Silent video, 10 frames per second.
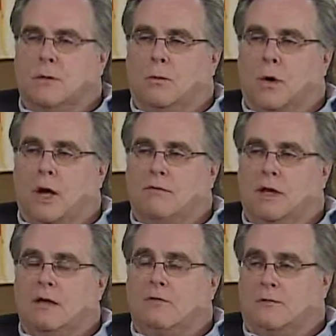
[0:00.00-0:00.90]
where I've
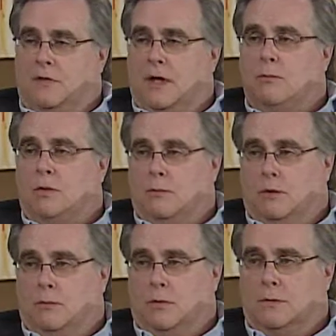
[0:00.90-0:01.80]
had family
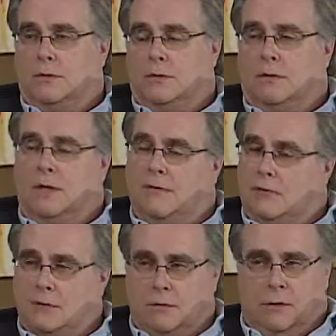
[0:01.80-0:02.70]
members, and I've
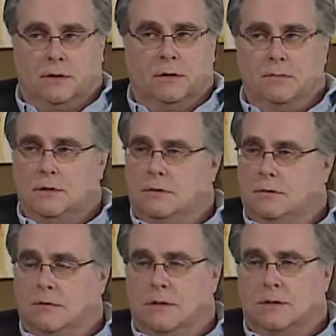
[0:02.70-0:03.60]
instructed them to
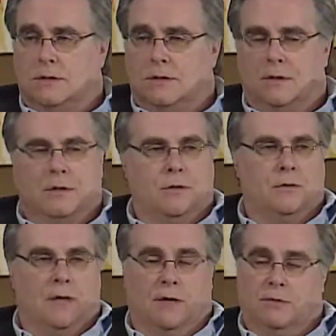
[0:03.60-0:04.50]
do this.
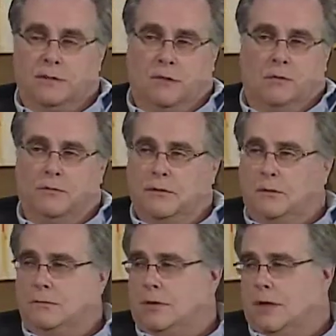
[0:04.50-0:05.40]
You have a cell
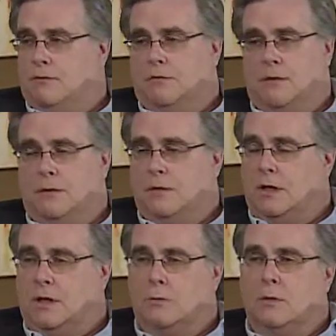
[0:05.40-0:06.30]
phone, you have a video
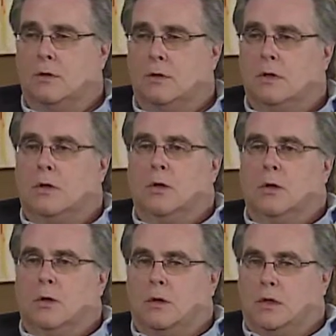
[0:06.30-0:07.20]
camera.
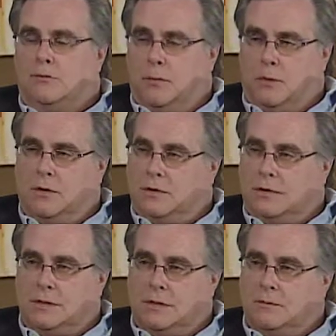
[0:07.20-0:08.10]
If the
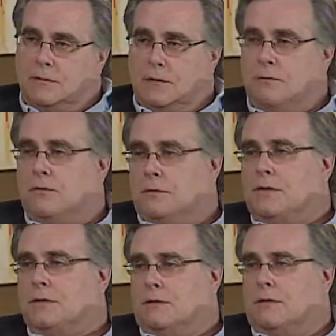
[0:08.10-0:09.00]
person is under the
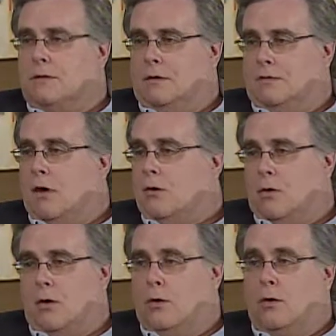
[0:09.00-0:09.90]
influence of
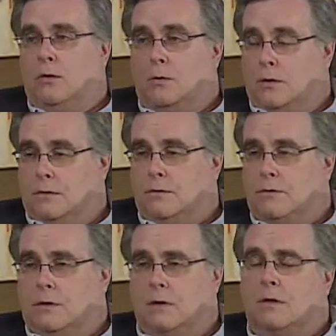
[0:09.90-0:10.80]
alcohol or another
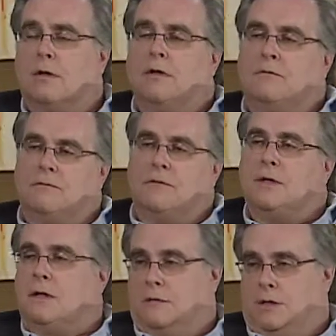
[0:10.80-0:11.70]
drug,
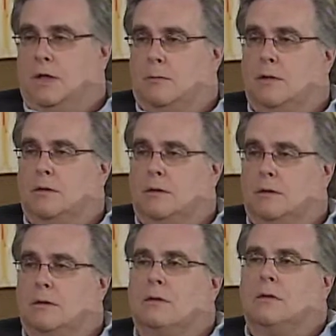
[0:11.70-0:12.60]
videotape it
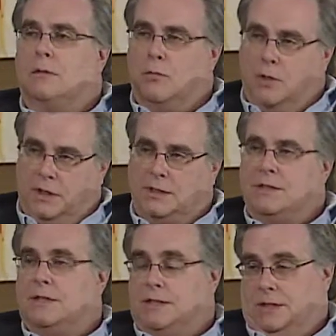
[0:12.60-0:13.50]
and bring it
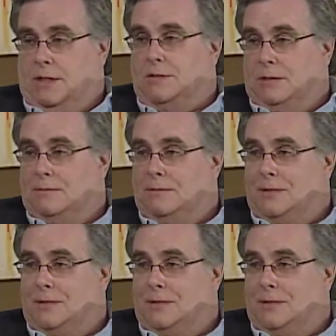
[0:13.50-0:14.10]
to the session.